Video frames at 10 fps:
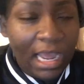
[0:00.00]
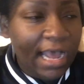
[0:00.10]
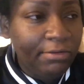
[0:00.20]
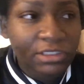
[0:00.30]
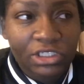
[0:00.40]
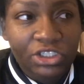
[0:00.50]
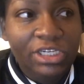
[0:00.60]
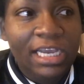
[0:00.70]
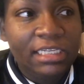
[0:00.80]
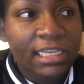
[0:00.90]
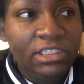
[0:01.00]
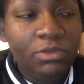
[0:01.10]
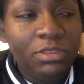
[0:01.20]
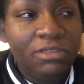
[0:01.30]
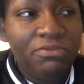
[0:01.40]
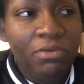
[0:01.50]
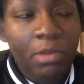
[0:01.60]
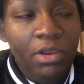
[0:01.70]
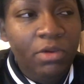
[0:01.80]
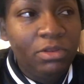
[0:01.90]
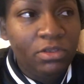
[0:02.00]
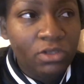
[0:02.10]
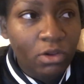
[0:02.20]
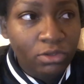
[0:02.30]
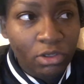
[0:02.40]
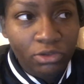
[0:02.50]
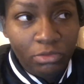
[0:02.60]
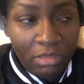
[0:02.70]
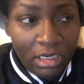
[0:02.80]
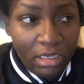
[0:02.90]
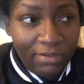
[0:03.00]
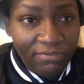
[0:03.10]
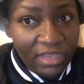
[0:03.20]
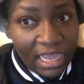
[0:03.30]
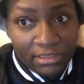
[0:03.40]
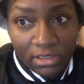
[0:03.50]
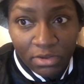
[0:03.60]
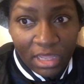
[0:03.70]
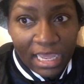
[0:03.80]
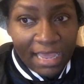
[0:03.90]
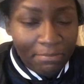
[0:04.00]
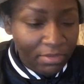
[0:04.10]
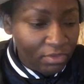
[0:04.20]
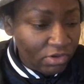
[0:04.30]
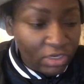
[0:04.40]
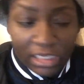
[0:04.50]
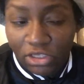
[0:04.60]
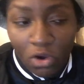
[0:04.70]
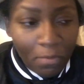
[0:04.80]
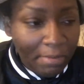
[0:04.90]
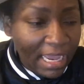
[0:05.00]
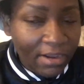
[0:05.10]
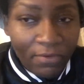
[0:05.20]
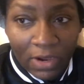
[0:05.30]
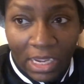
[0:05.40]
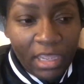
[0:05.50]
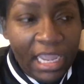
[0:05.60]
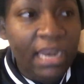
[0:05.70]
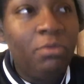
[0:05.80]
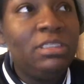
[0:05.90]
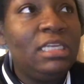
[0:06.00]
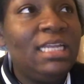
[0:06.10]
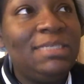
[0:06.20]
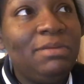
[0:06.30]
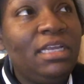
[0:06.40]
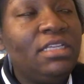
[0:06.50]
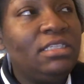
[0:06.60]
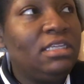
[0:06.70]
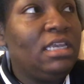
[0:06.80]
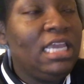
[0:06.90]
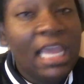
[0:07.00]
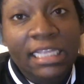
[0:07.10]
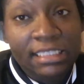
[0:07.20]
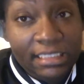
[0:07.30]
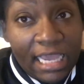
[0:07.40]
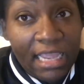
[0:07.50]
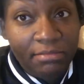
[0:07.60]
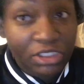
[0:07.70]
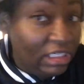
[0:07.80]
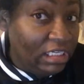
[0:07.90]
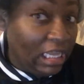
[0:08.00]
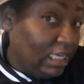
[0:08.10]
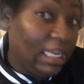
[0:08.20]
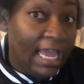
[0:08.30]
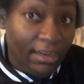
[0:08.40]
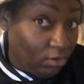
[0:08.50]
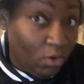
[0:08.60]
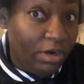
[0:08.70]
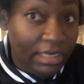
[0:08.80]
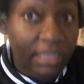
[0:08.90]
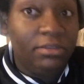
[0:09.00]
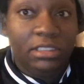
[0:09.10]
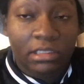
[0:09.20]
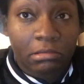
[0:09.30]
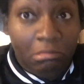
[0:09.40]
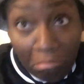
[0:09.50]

I was just shocked that she wasn't familiar with this whole social media fiasco that happened, this, his whole background. And it was nuts because he has a type. She looked like Laura Nielsen.